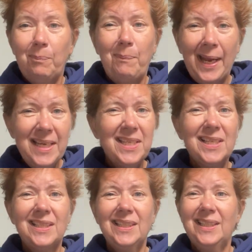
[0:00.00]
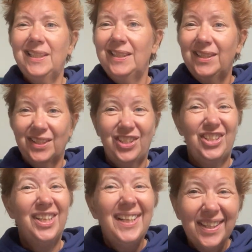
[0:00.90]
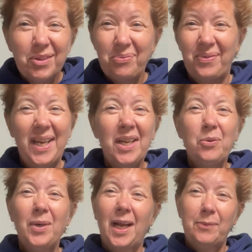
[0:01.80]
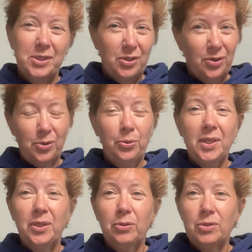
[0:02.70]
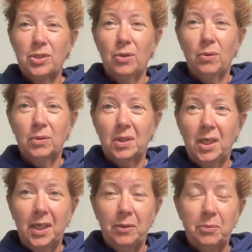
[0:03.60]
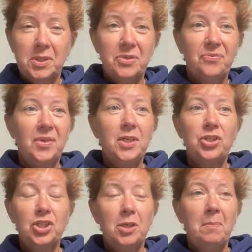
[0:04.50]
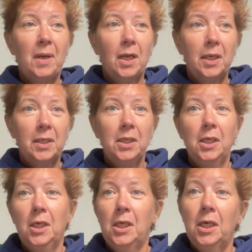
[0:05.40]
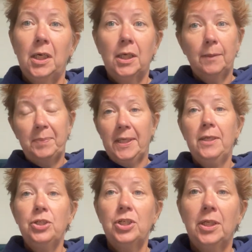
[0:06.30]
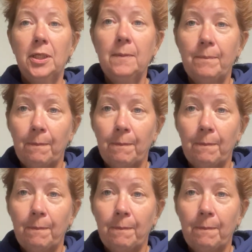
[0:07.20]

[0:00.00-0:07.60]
basically the shit hit the fan when I was 30 years old. I was finishing my uh, PhD